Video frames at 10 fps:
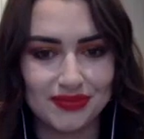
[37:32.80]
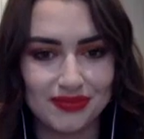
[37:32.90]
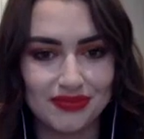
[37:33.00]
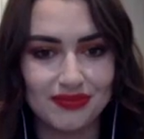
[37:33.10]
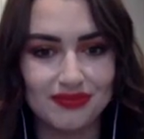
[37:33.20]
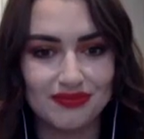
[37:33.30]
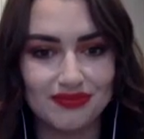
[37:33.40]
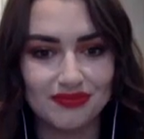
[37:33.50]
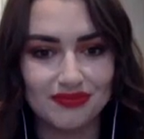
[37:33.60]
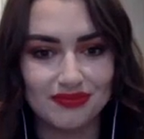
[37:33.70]

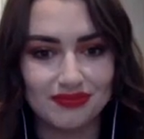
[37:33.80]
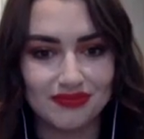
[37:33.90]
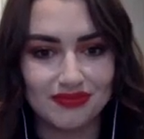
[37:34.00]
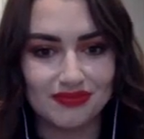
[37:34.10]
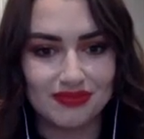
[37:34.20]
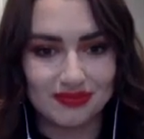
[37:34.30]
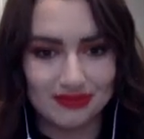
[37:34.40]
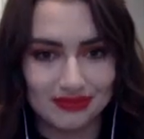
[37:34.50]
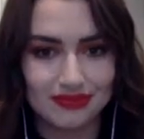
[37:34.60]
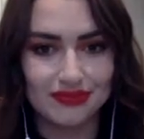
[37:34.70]

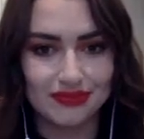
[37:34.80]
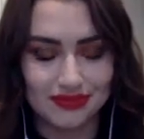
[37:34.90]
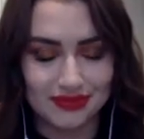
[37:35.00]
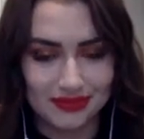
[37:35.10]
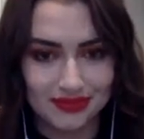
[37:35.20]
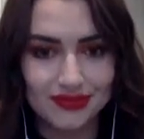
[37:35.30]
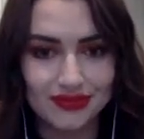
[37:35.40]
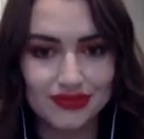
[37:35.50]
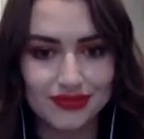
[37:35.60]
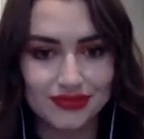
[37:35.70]

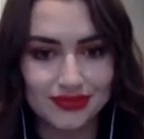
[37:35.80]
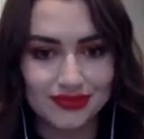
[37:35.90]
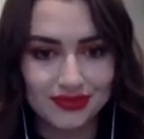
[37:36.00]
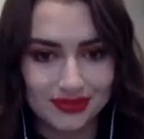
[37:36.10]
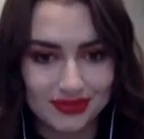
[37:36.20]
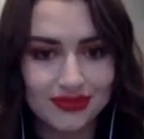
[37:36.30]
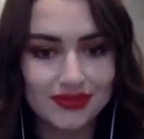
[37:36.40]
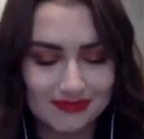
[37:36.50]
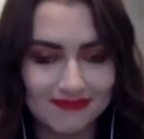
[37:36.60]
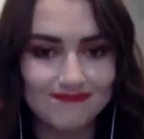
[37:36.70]

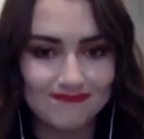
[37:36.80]
The person shown says nothing.